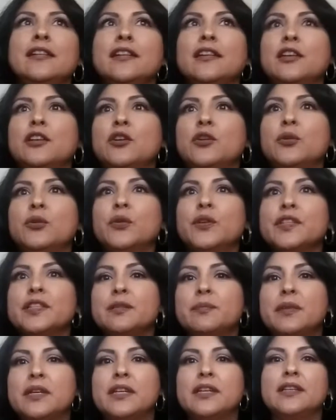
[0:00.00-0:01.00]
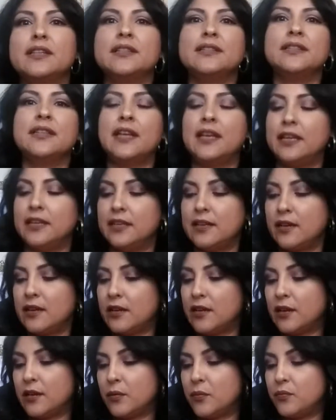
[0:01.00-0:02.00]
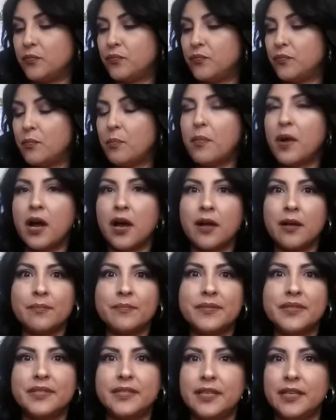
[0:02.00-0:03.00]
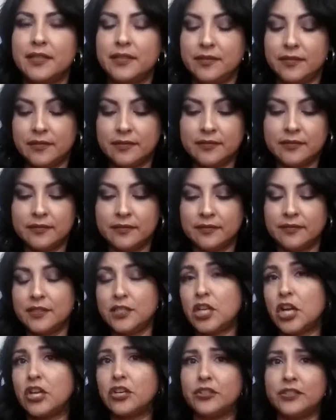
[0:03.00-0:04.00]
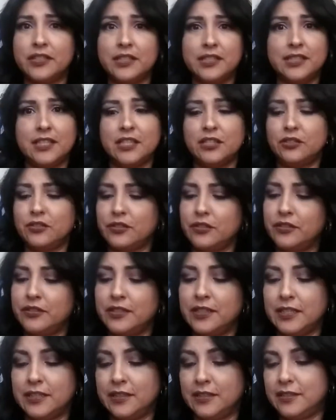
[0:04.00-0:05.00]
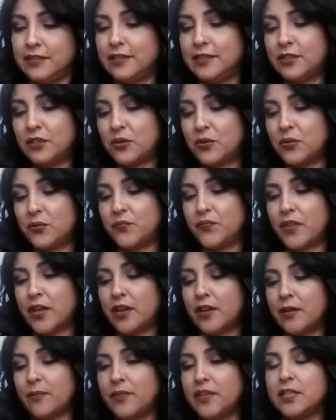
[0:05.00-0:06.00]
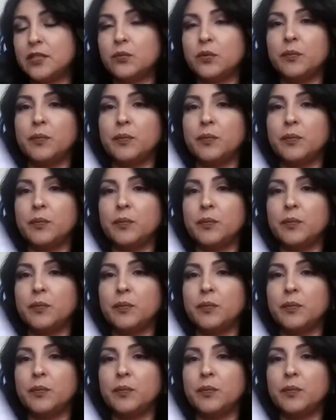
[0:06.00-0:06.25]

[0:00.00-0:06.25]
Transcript: you know, Christmas and moms and daughters and sisters. And so these